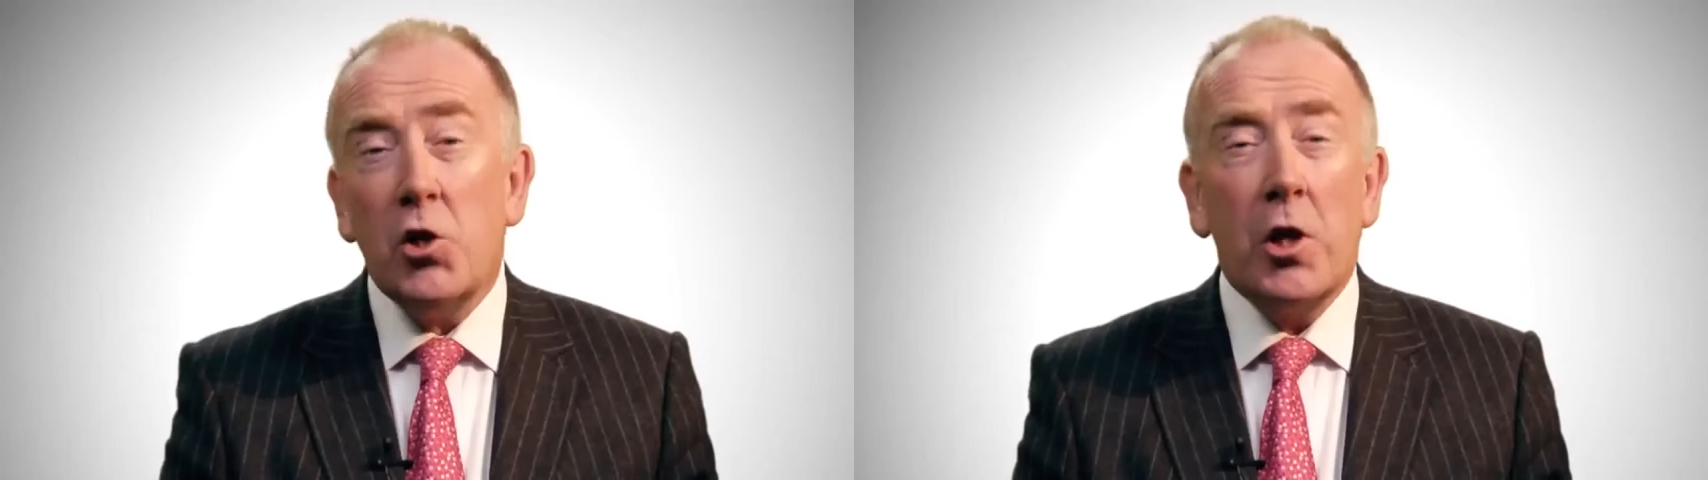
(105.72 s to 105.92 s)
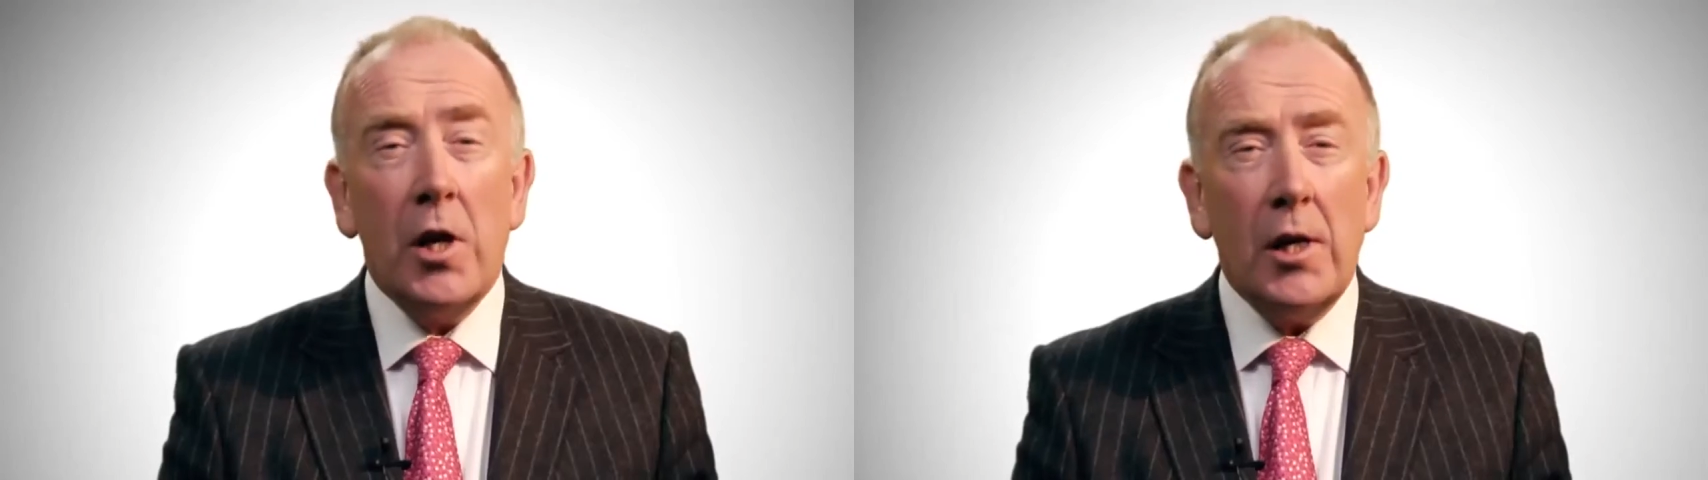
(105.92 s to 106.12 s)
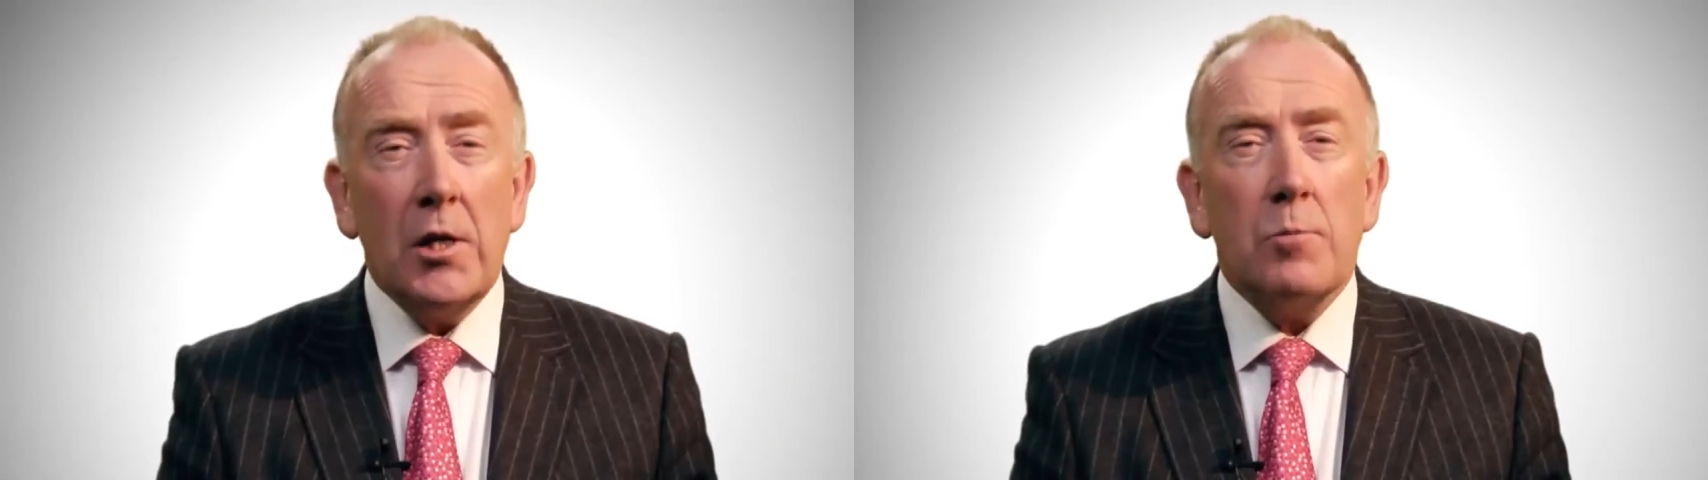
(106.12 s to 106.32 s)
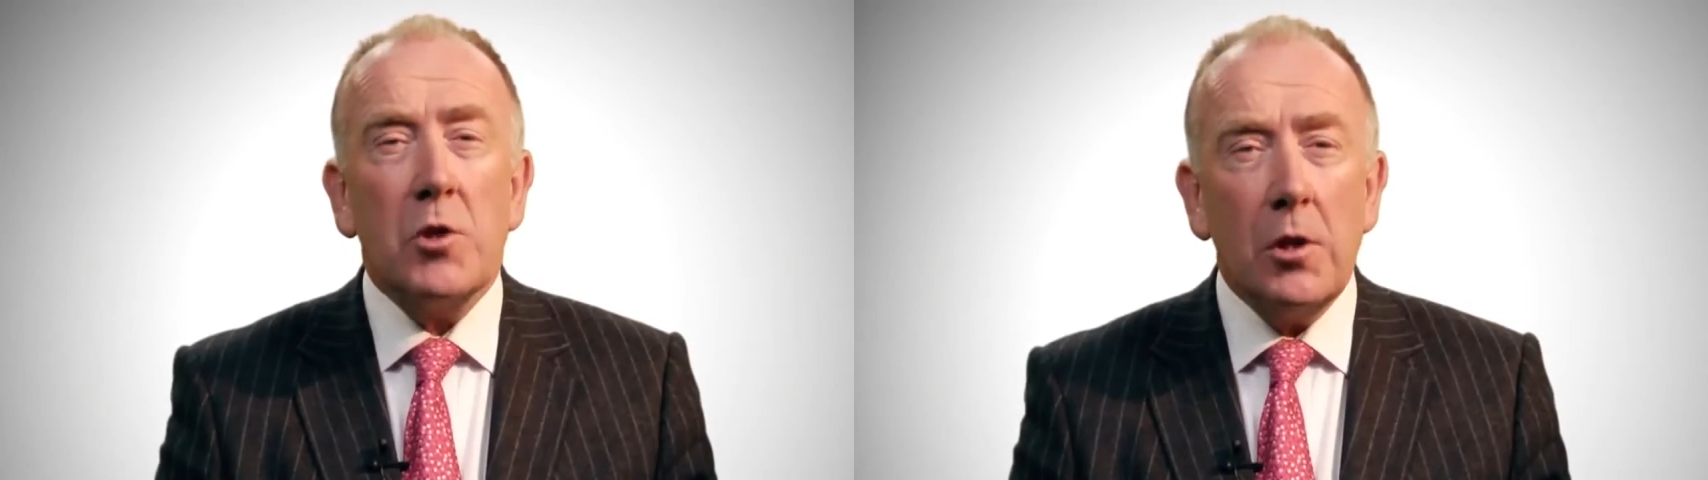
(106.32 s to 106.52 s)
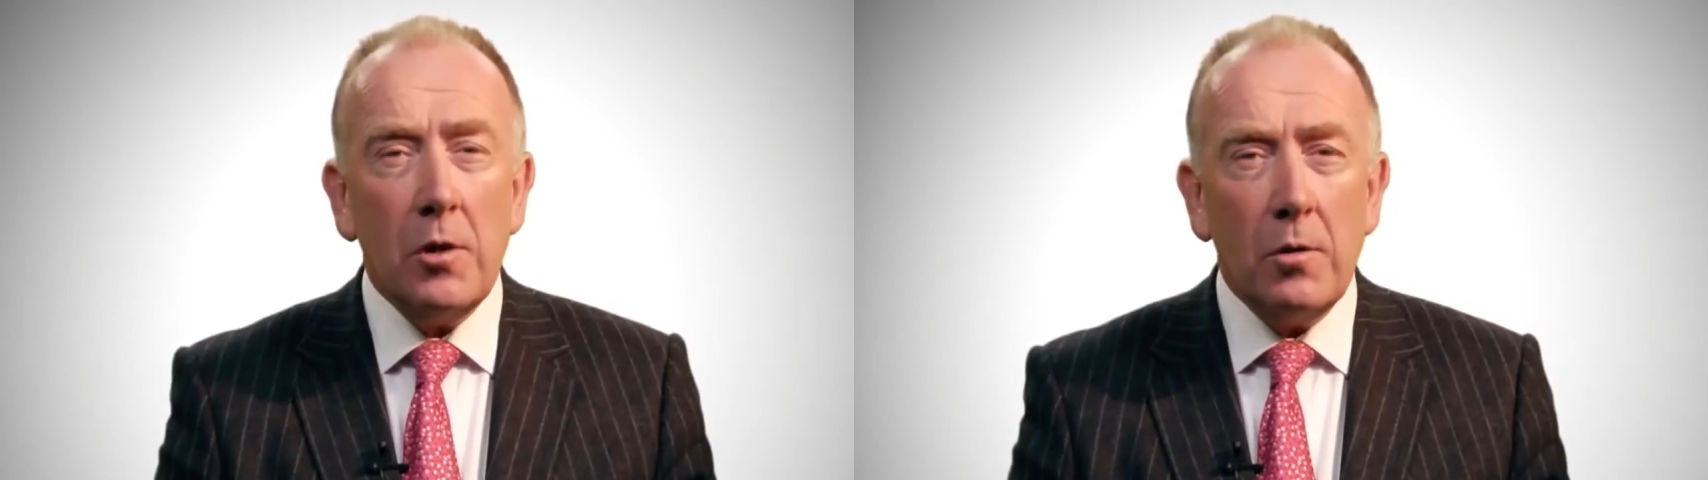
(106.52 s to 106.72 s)
In journalism
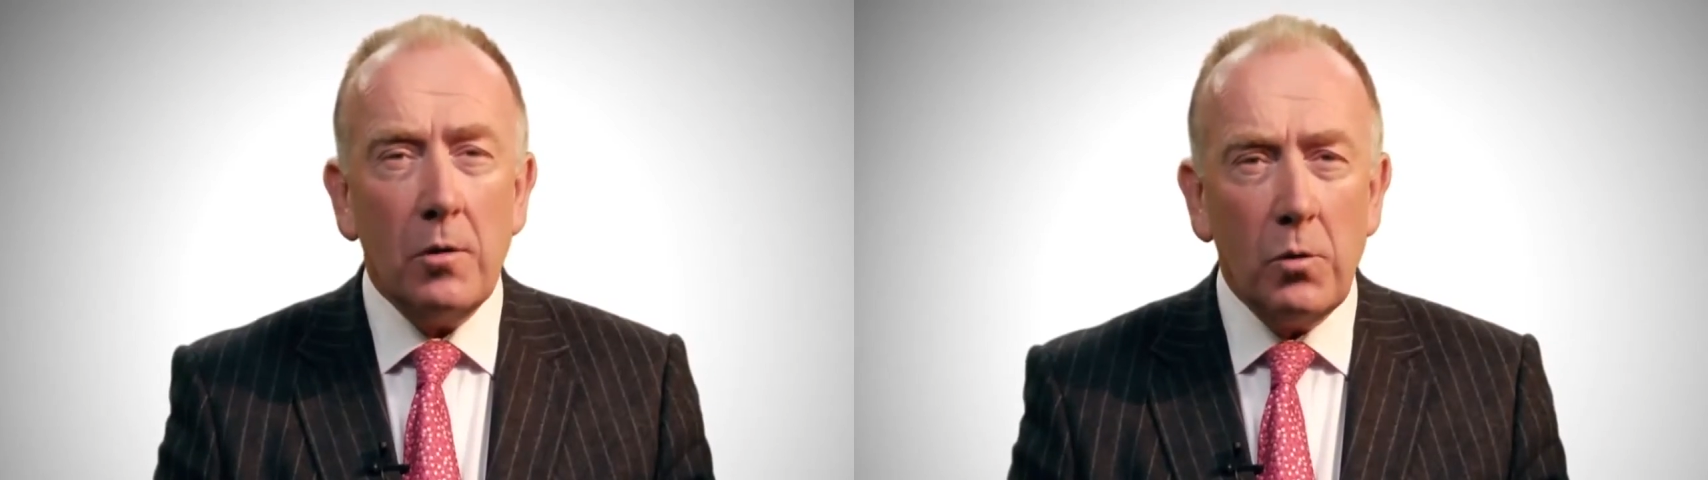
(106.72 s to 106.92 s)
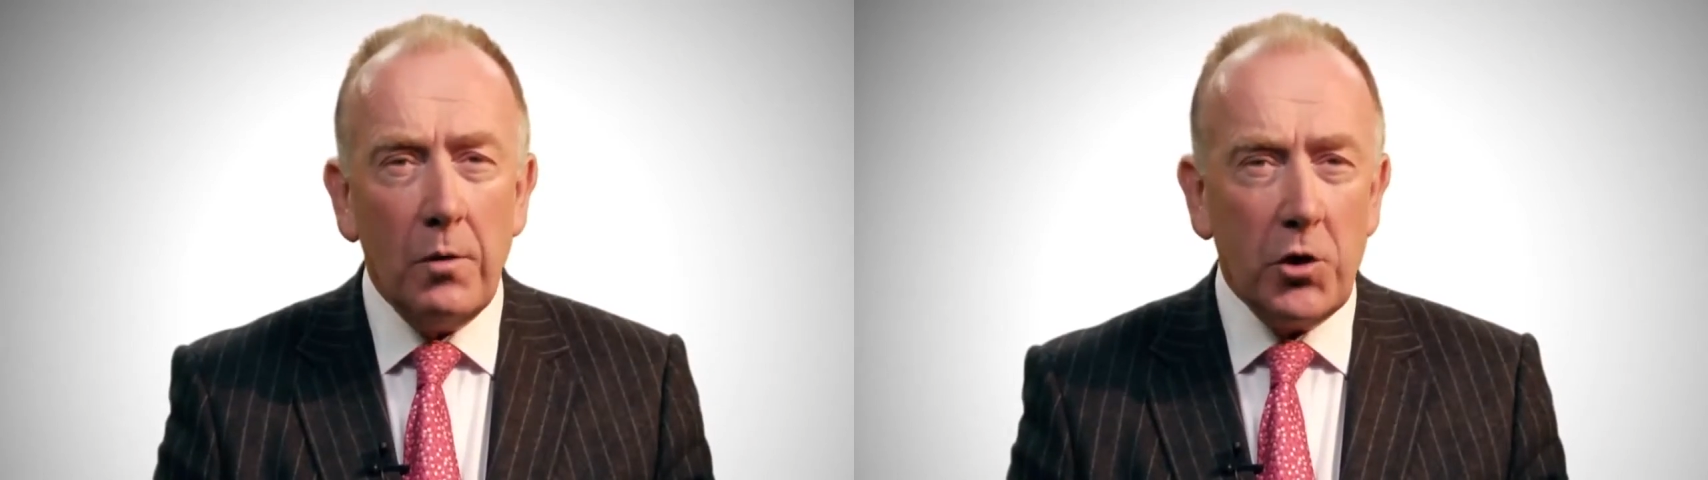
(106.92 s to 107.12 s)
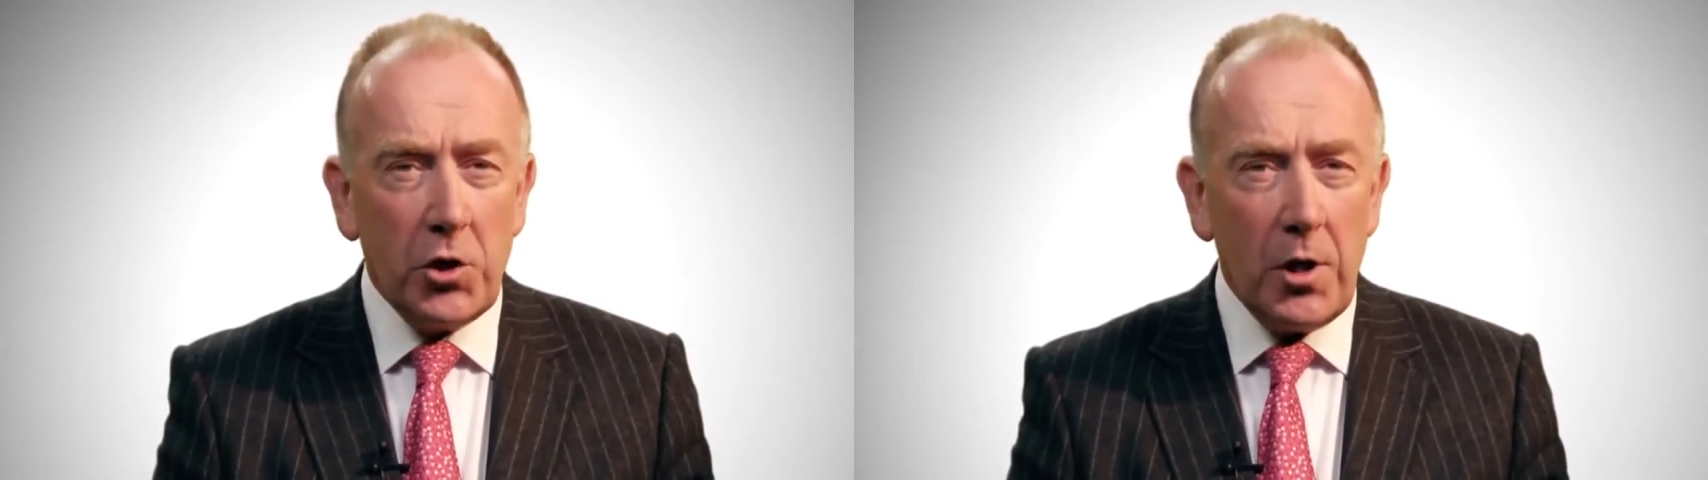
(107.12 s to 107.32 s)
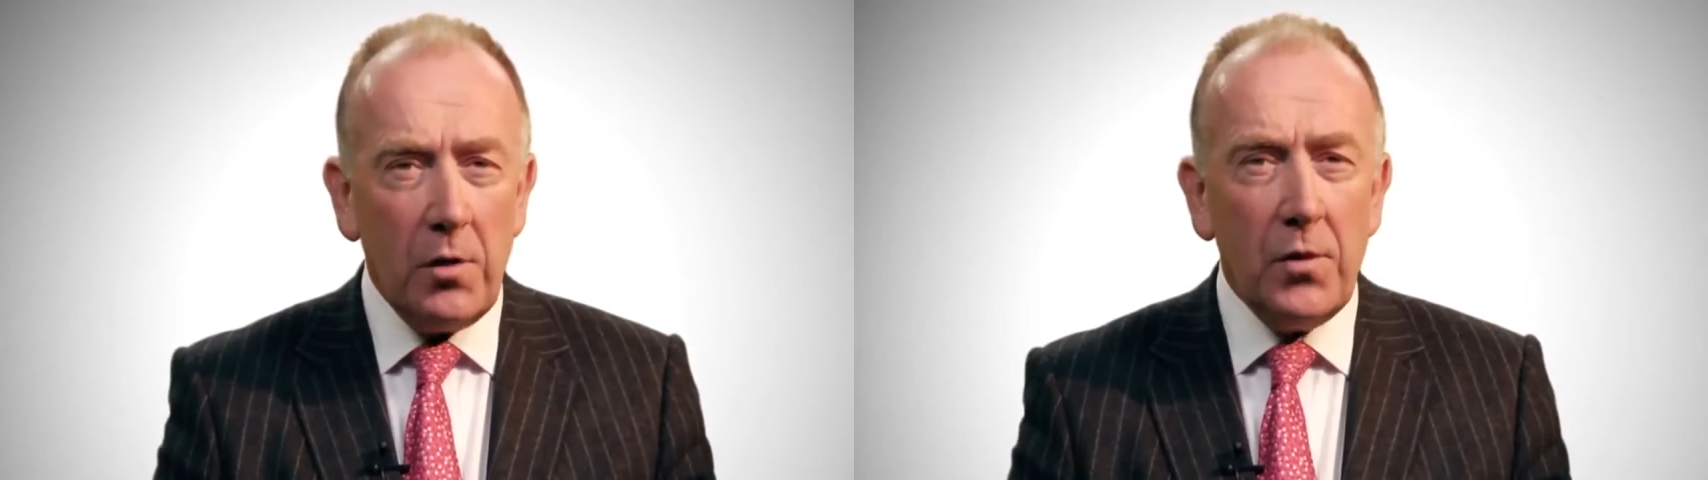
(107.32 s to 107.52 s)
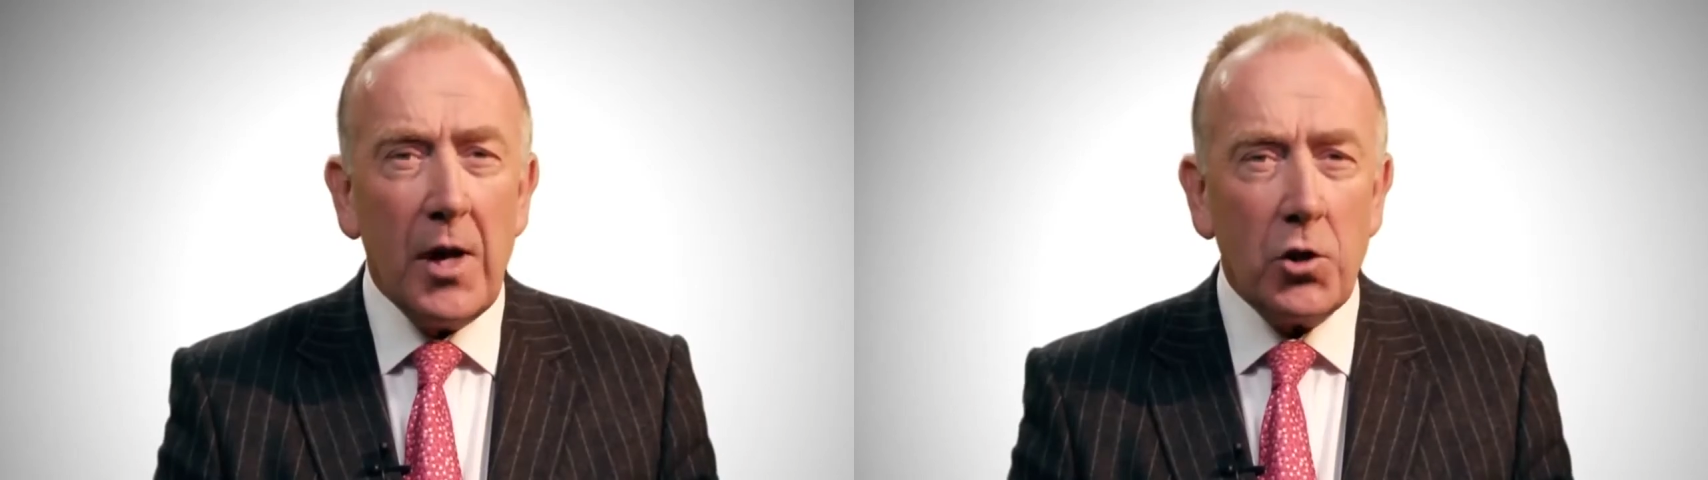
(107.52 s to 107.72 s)
too, we've
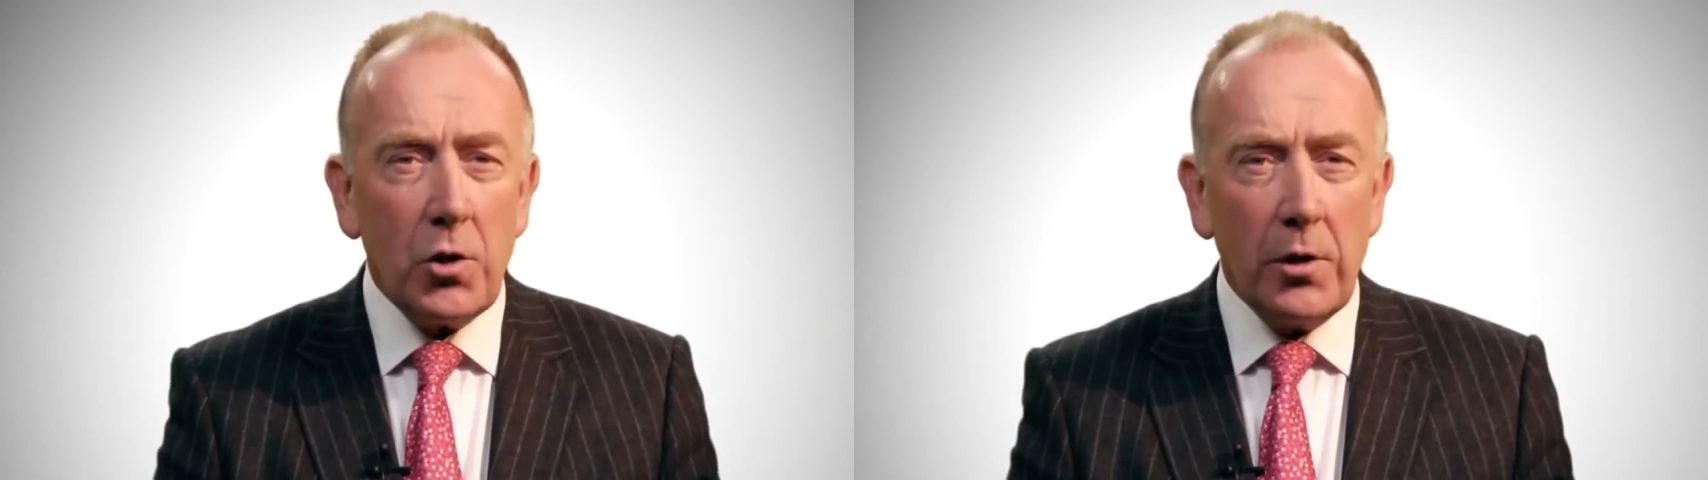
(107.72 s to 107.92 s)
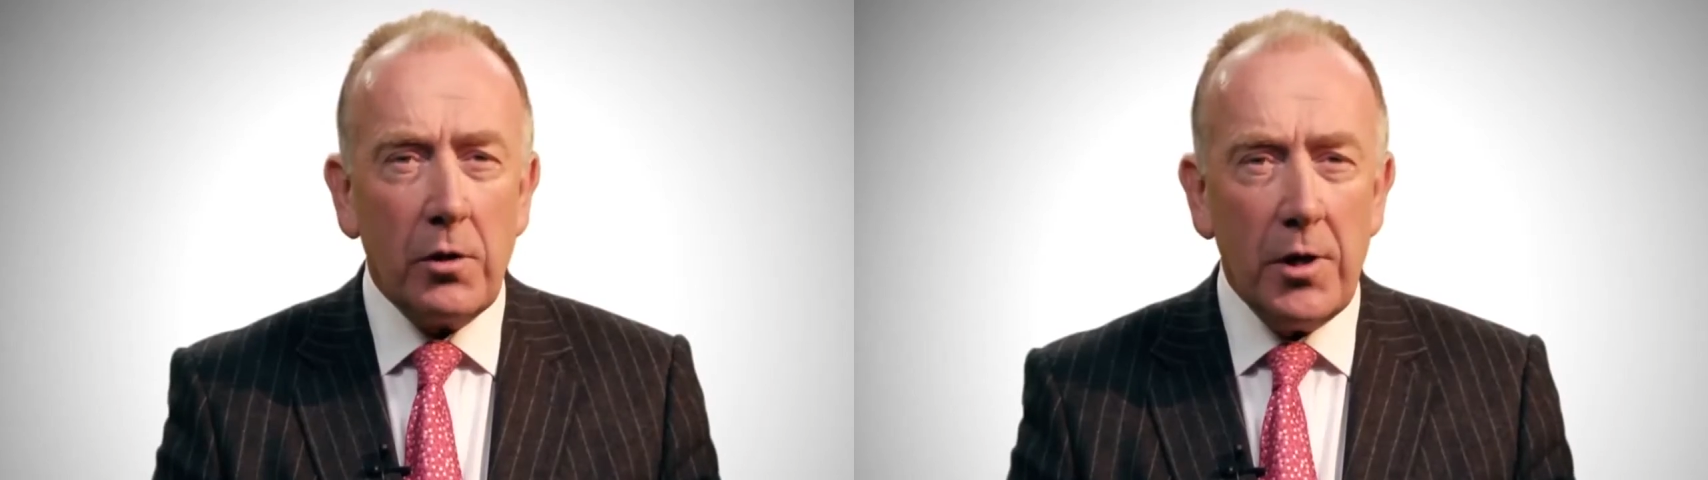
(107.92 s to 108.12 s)
achieved national